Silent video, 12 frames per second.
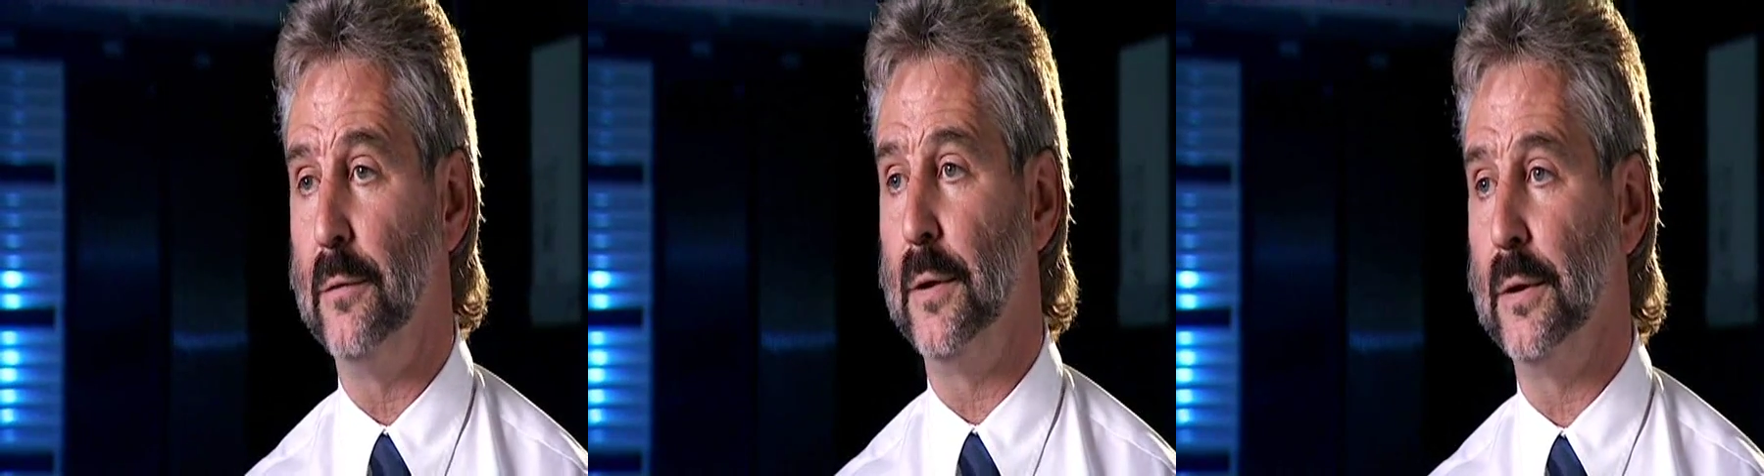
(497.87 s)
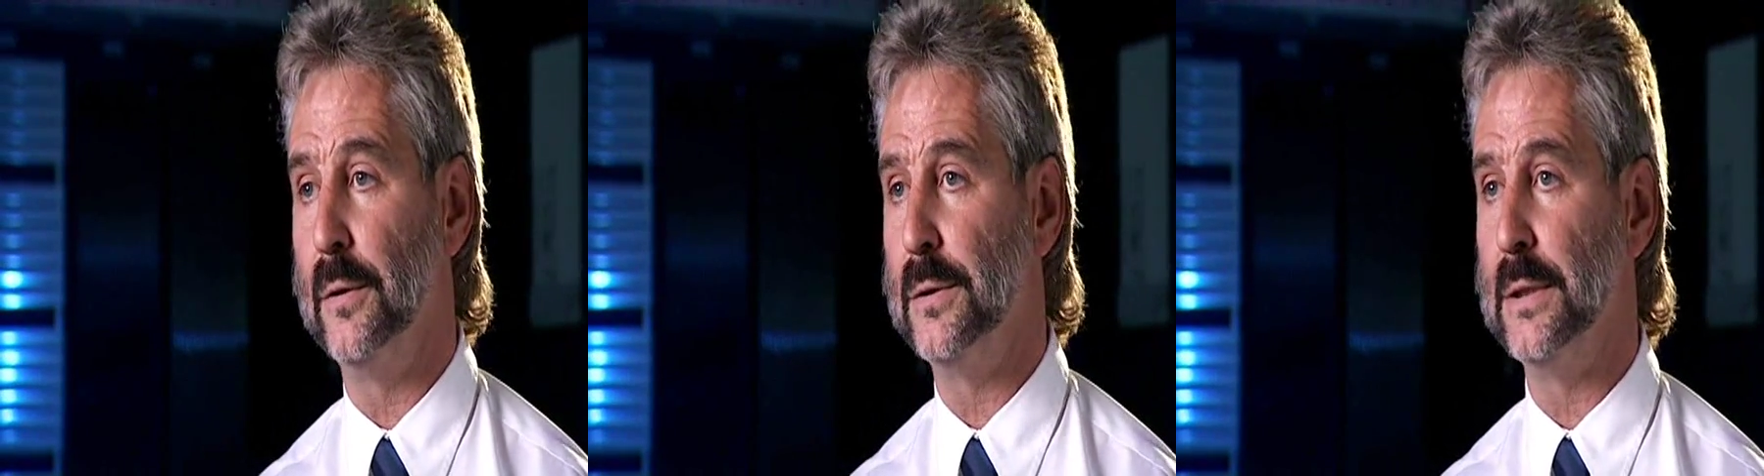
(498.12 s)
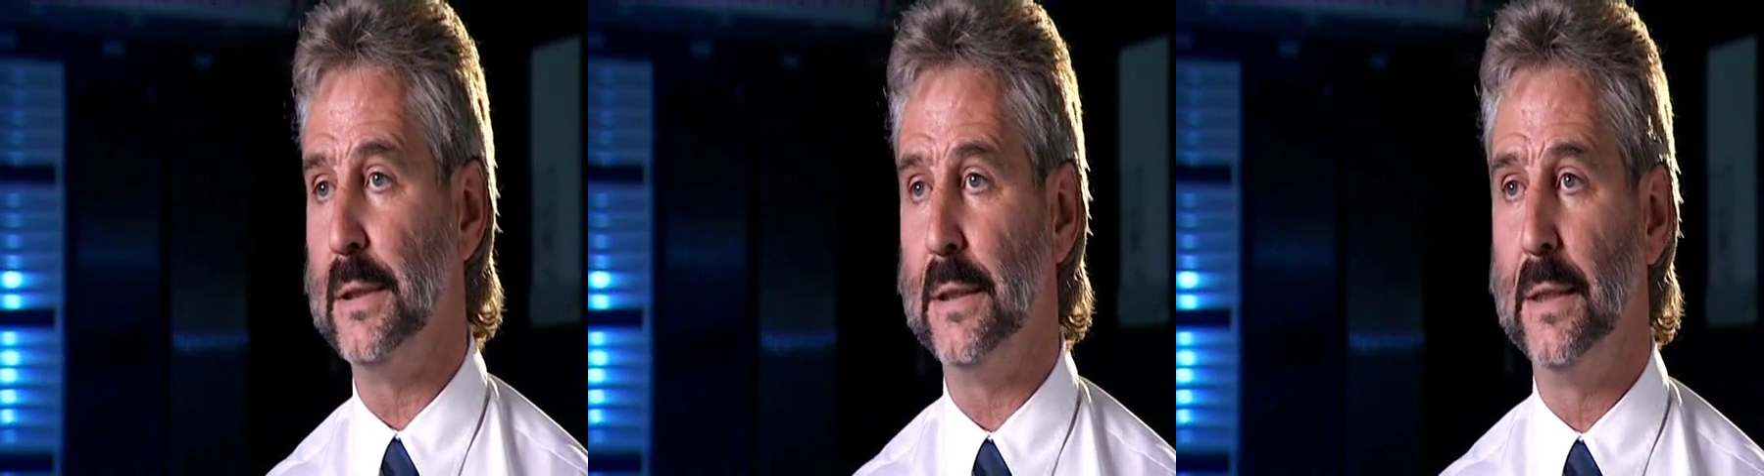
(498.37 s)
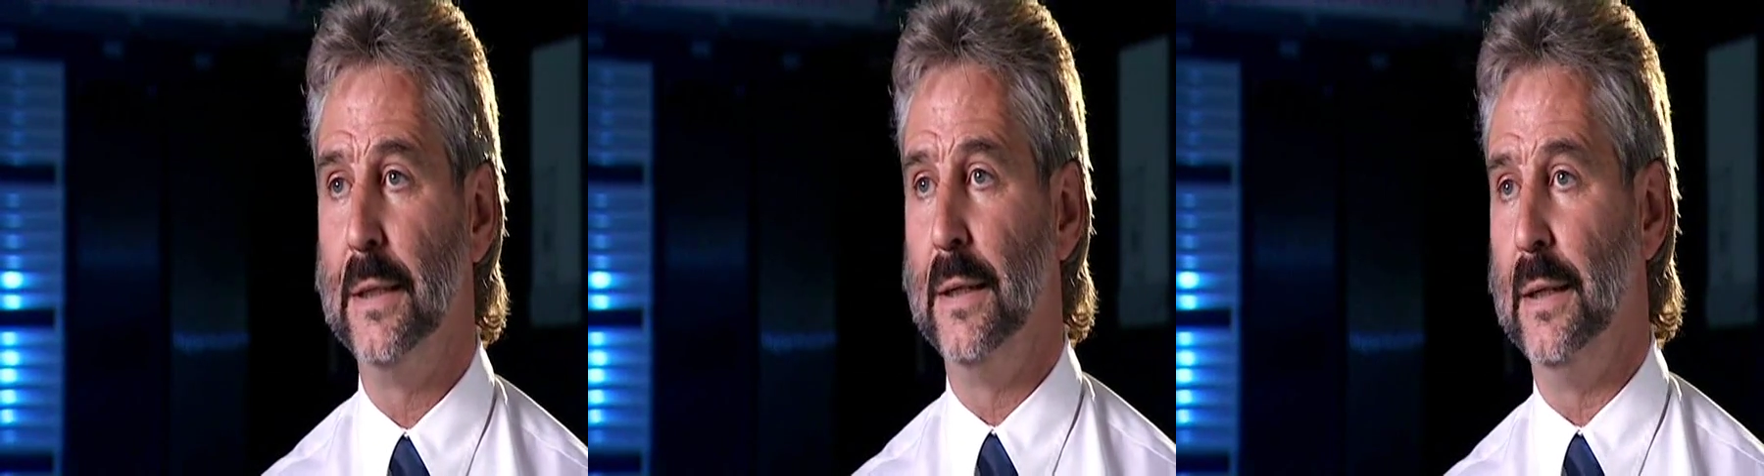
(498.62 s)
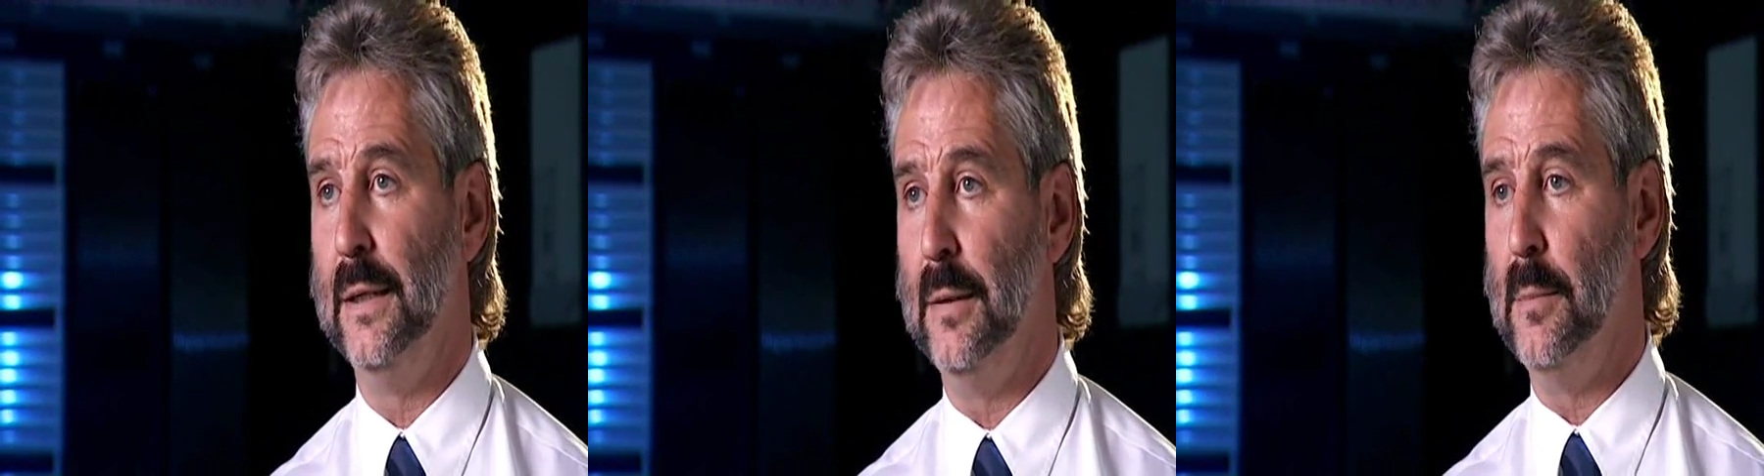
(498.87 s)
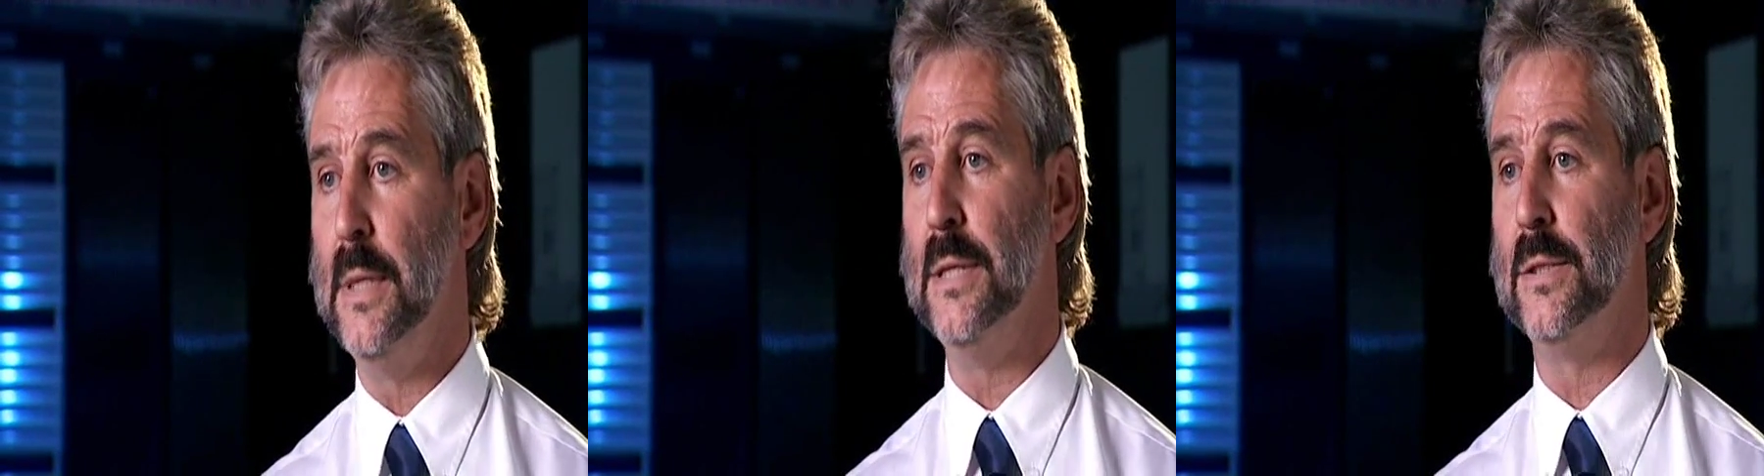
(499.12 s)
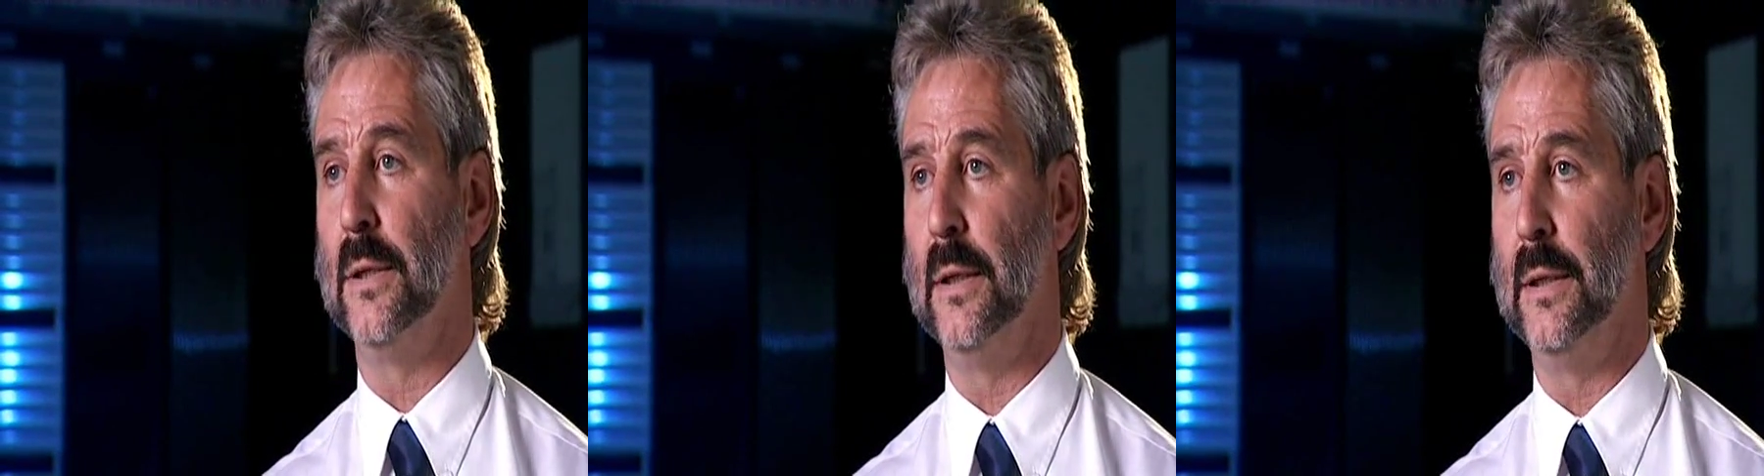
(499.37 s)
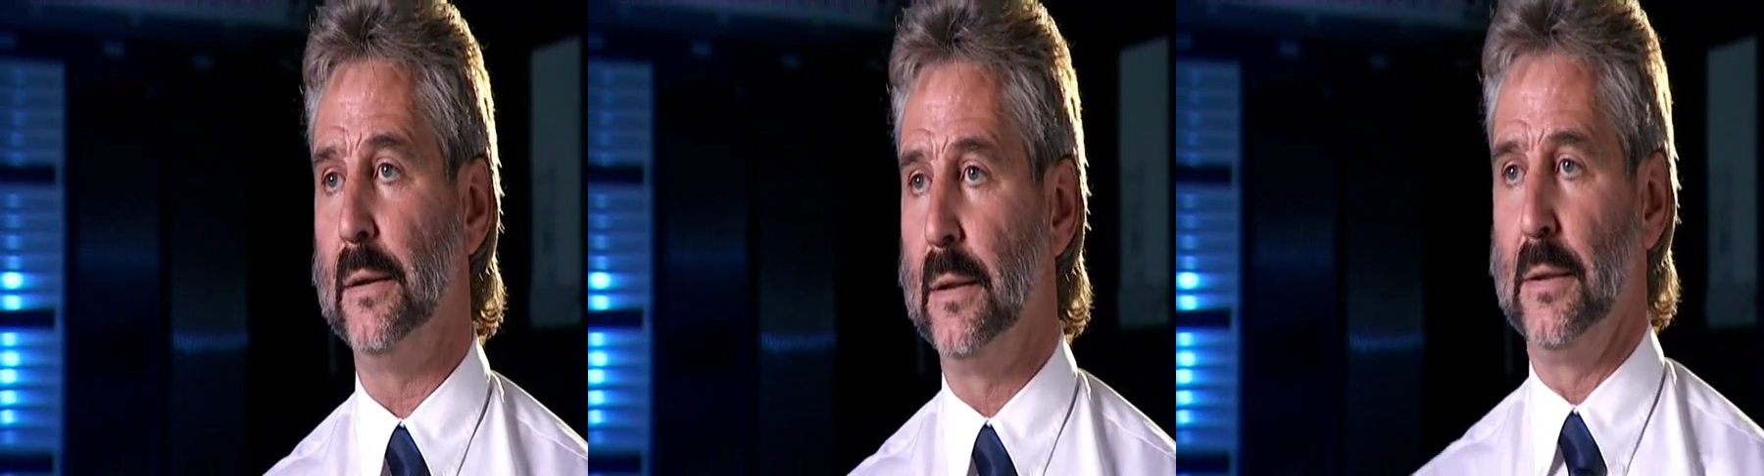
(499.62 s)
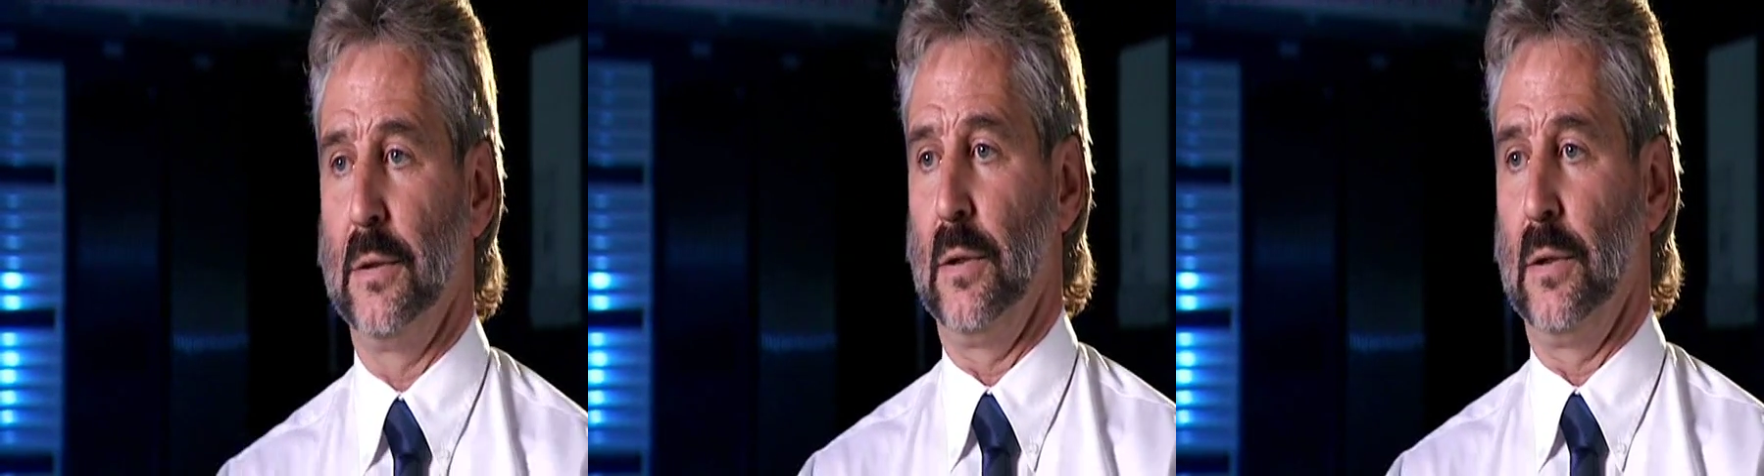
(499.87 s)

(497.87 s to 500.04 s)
difficulty in immediately,